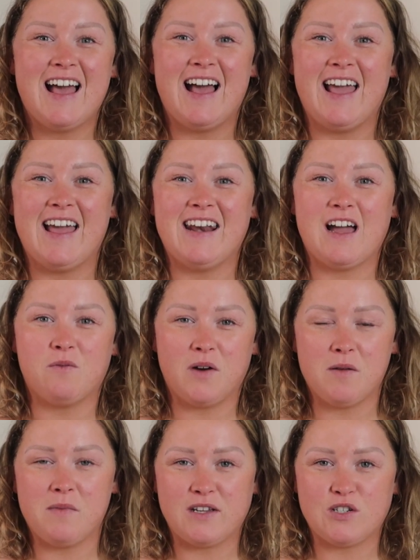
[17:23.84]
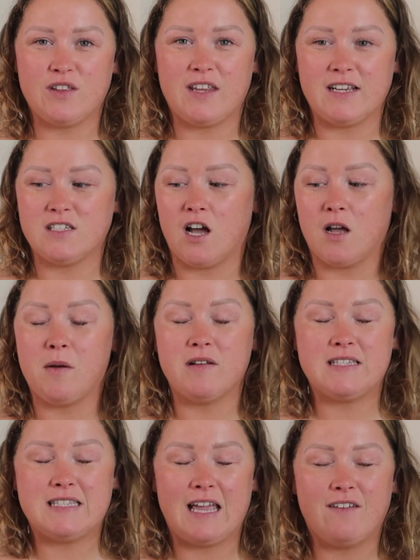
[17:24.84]
and I want to make sure that I talk
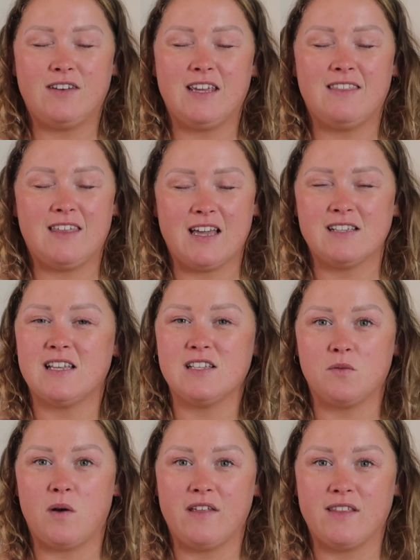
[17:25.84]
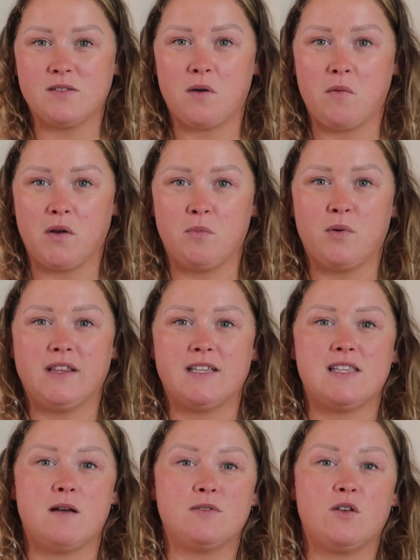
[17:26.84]
about safety things as well. That's why I want to bring
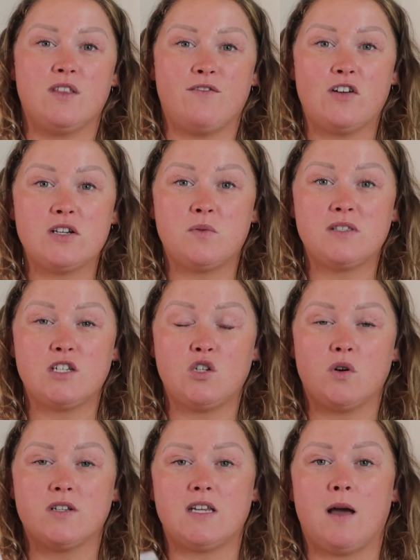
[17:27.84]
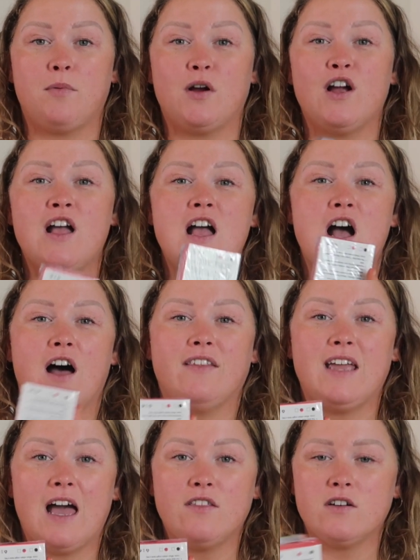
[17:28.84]
this up. So the first one's a door stopper. On
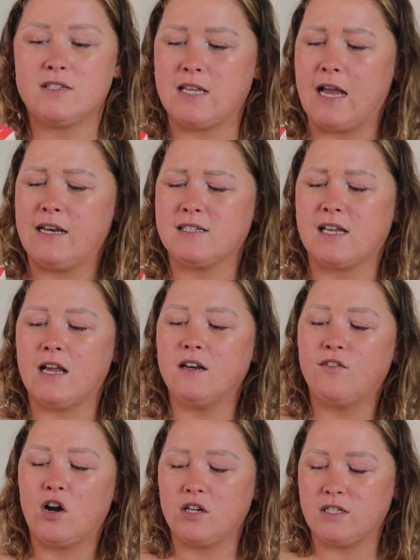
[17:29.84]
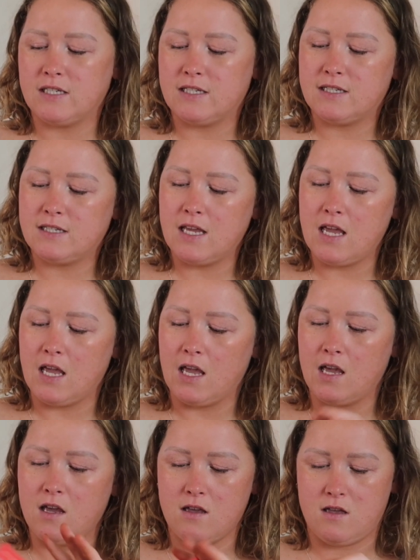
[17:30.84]
the other side, it's kind of hard to
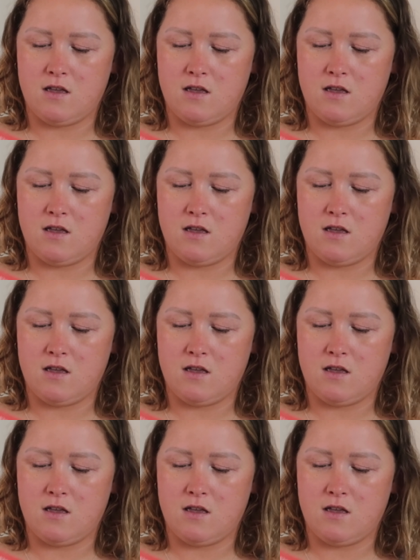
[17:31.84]
see,